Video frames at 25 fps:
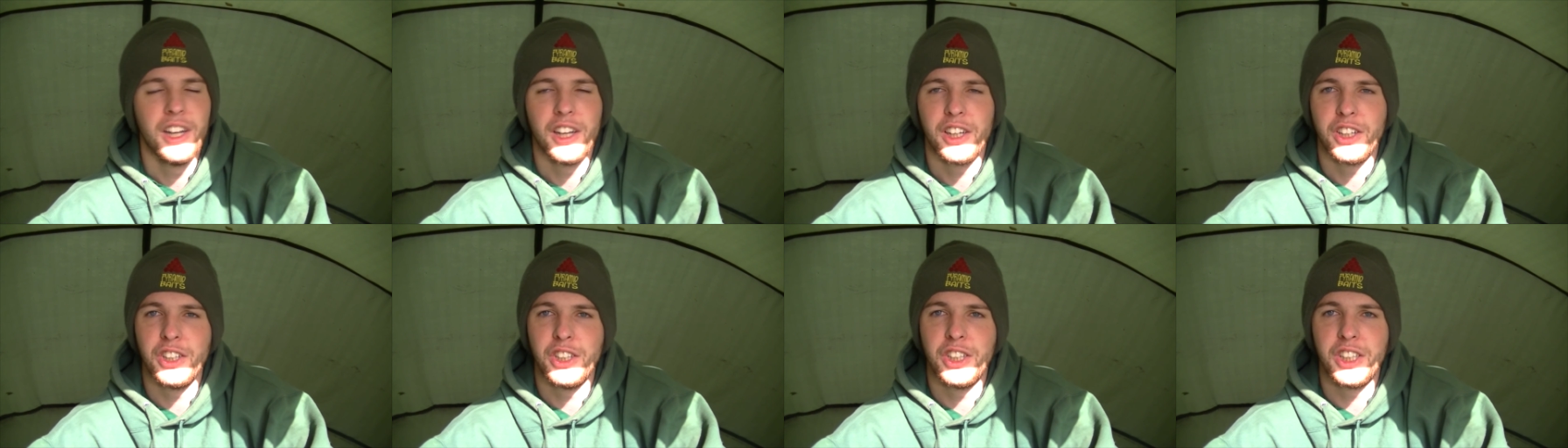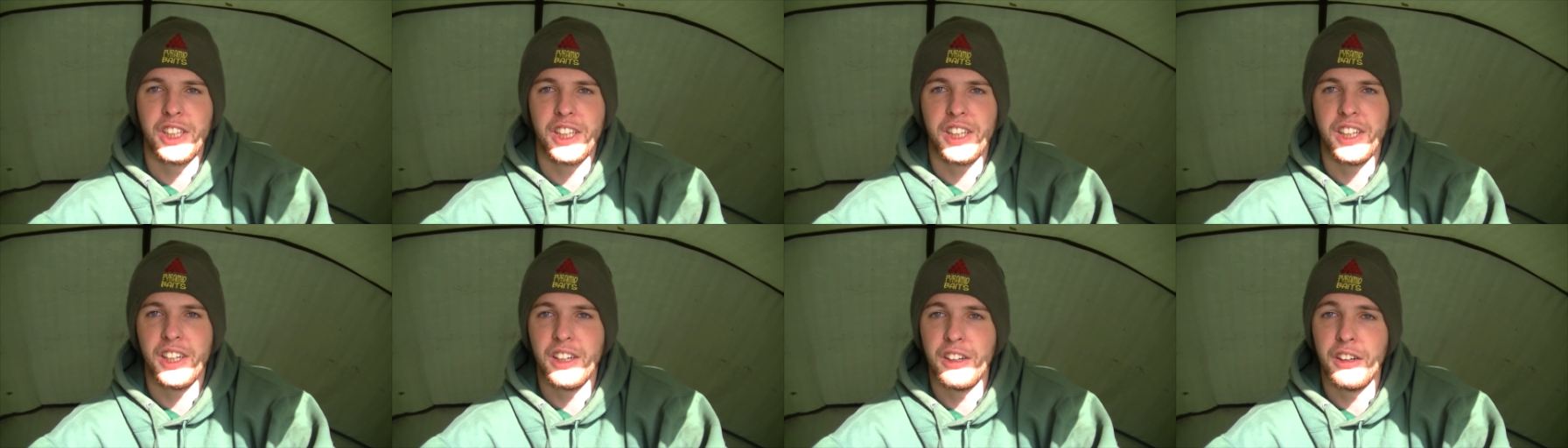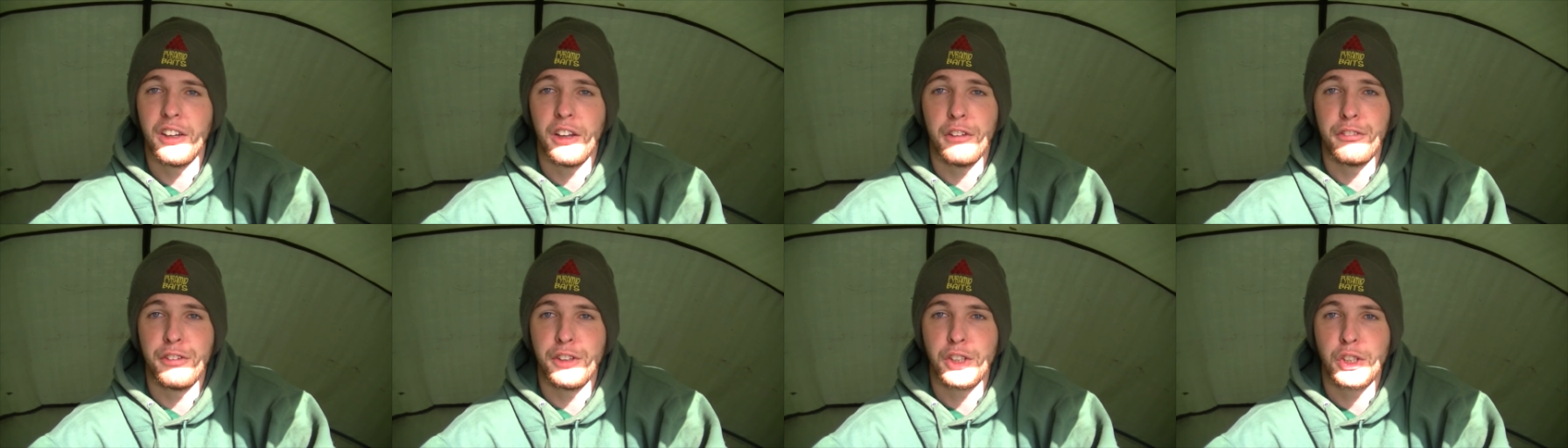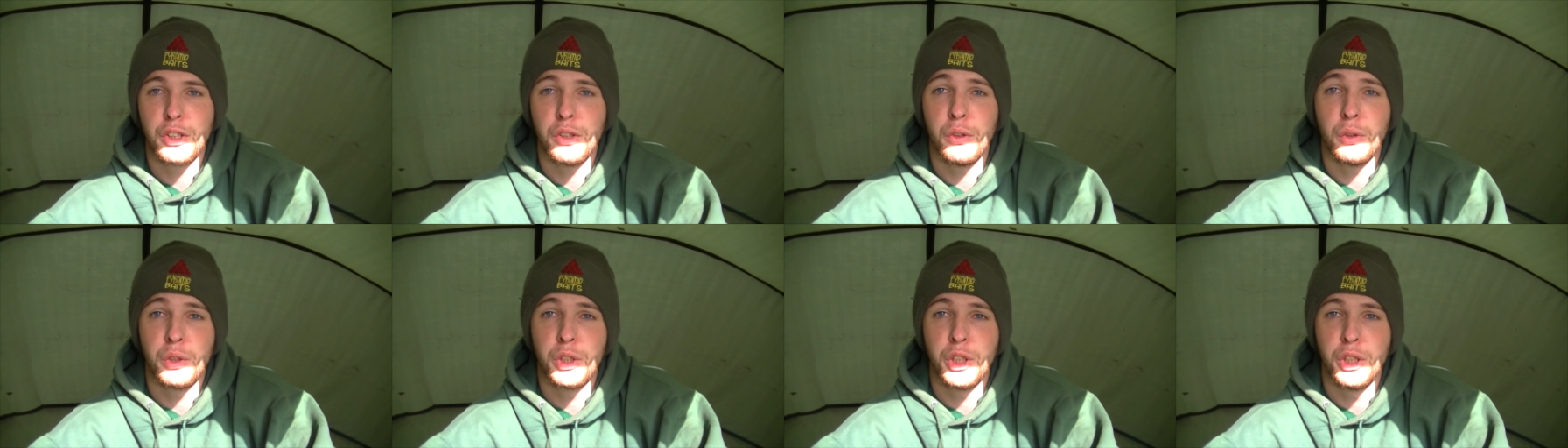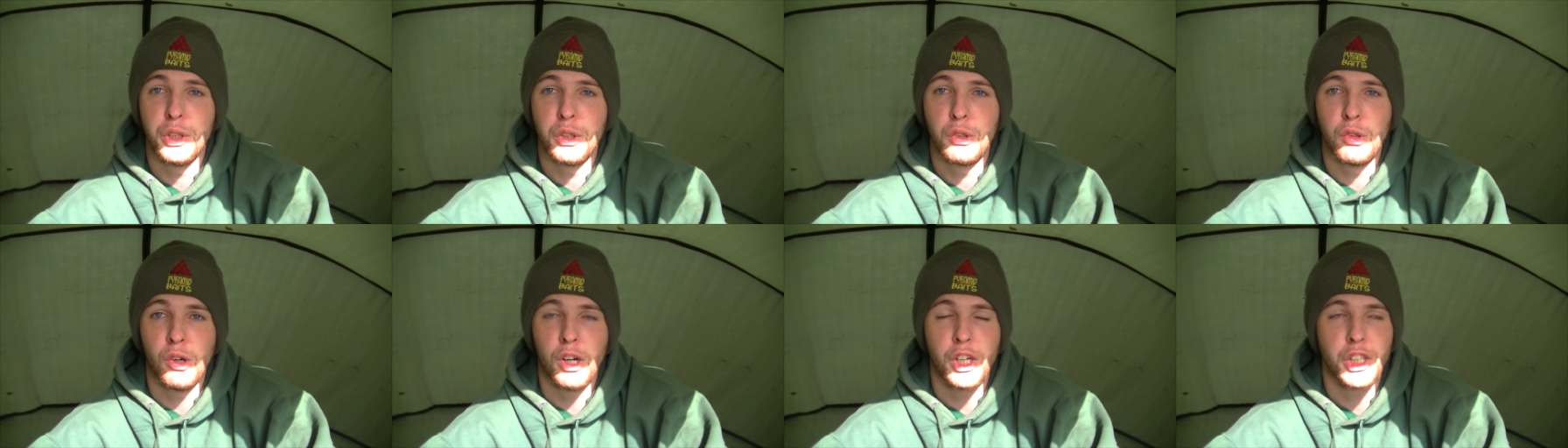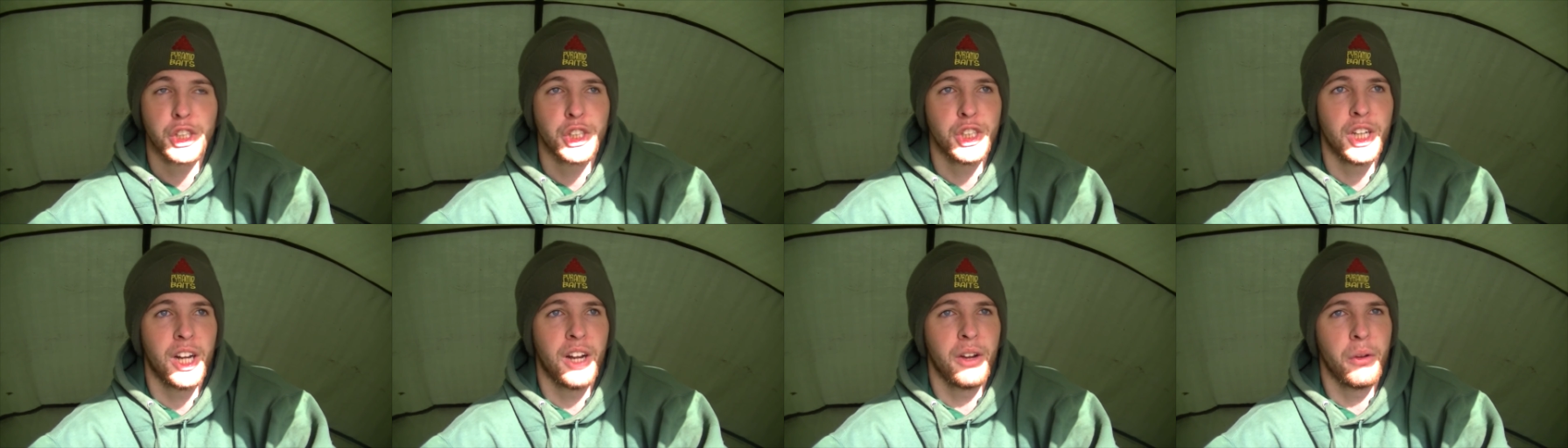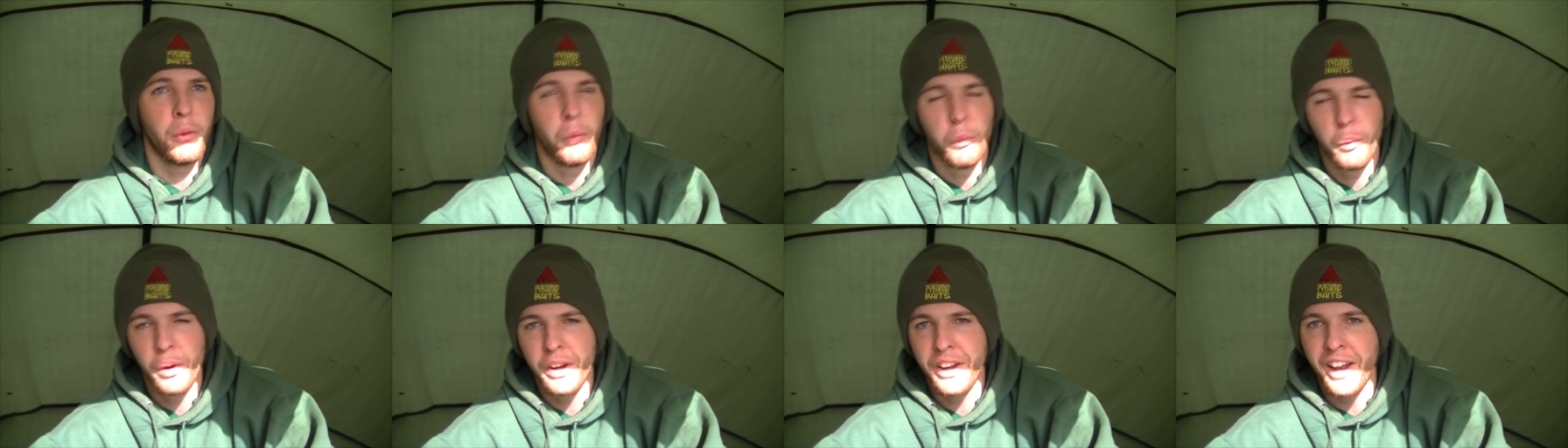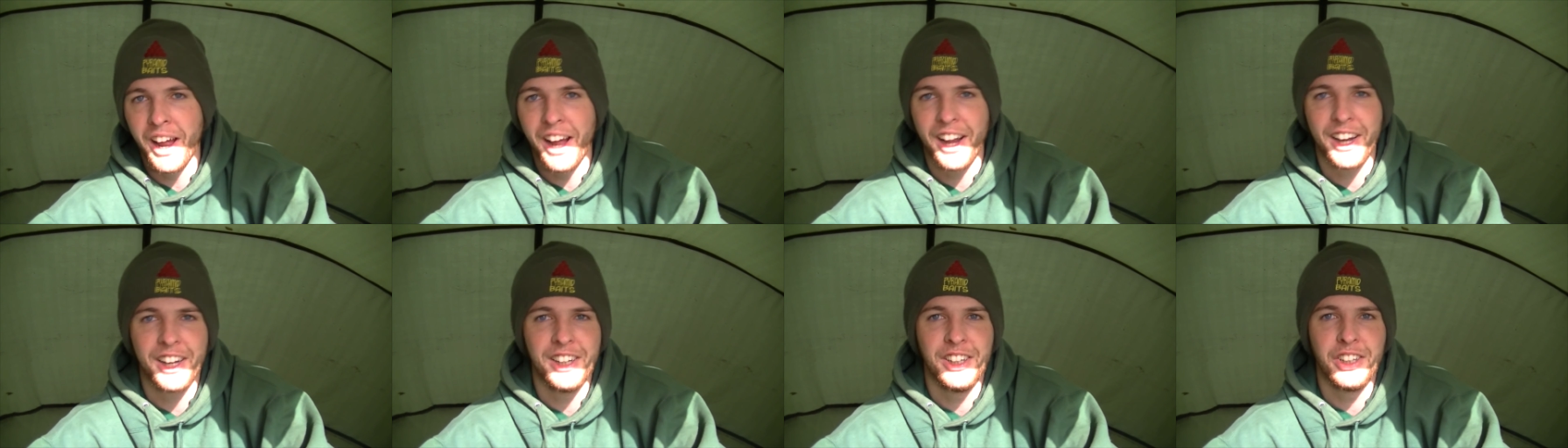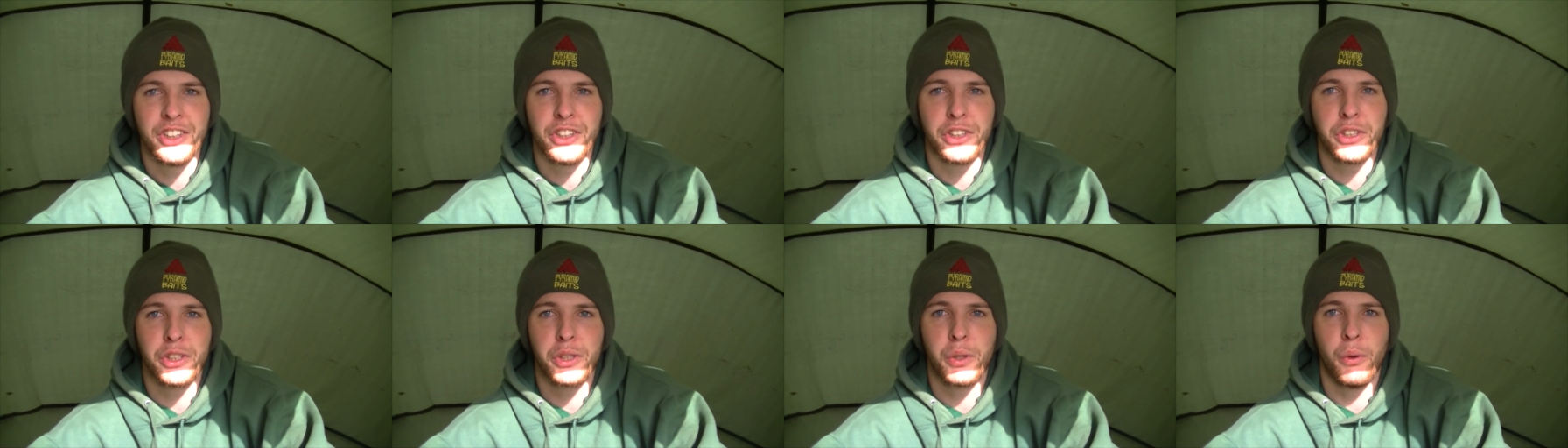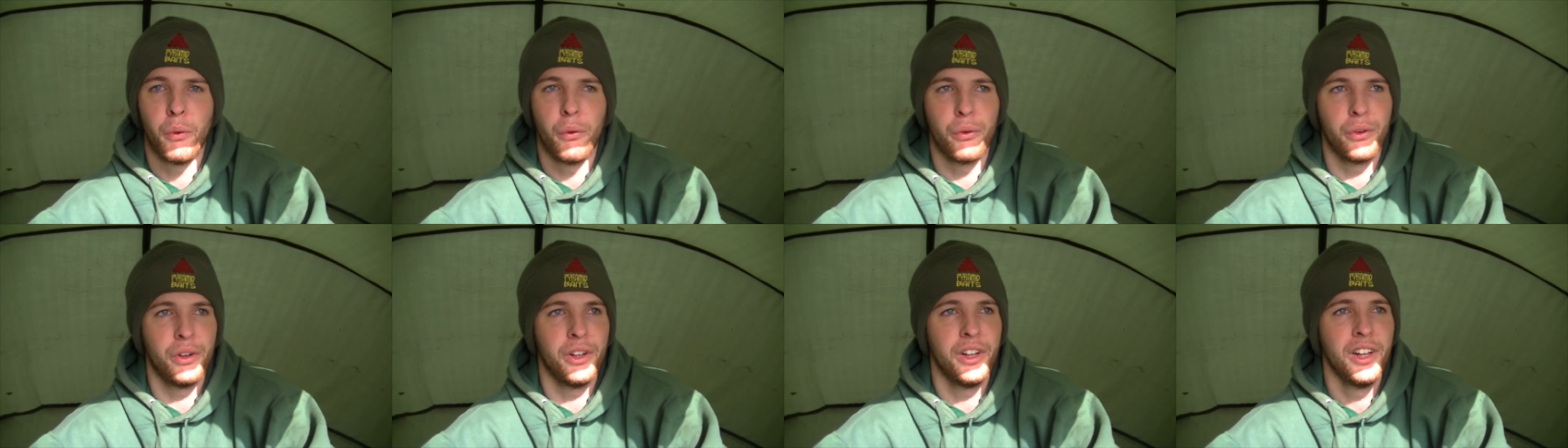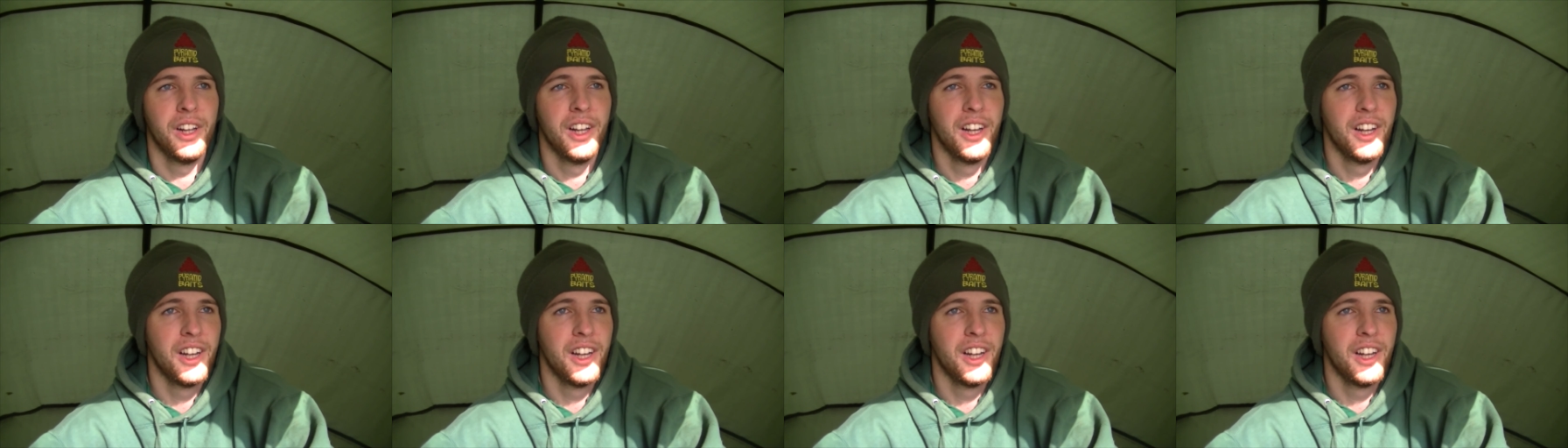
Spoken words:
Could see a fish or two crashing out. Wind hacking into this corner.